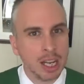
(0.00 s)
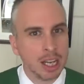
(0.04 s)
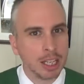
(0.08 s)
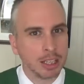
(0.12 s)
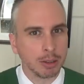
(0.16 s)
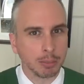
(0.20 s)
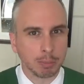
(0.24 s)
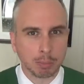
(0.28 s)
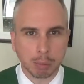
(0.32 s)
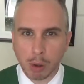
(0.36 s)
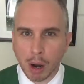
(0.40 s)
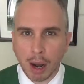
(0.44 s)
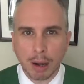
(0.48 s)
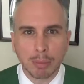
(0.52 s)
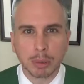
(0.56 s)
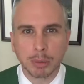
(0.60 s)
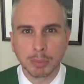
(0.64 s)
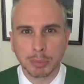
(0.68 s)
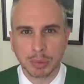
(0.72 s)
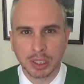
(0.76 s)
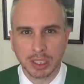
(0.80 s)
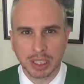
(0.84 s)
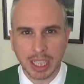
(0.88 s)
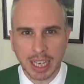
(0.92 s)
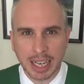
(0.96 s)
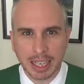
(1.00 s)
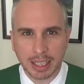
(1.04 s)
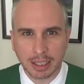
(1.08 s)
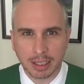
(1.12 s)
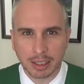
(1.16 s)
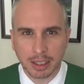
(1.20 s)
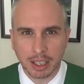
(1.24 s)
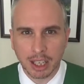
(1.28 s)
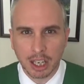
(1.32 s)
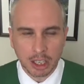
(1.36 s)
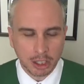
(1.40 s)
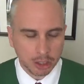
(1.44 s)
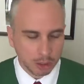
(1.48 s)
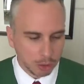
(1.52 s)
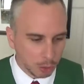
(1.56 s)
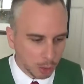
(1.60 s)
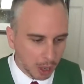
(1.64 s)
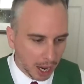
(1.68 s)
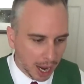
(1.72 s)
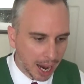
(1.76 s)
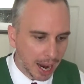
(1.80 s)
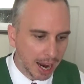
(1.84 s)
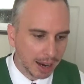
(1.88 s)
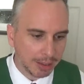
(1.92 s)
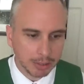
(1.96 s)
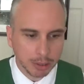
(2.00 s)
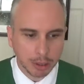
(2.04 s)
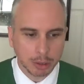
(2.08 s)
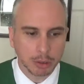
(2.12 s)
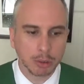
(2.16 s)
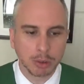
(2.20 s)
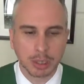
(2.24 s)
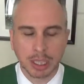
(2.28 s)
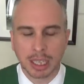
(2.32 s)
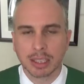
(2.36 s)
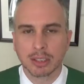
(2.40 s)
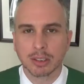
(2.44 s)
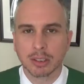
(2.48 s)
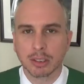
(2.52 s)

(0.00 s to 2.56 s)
The problem's there. You have to create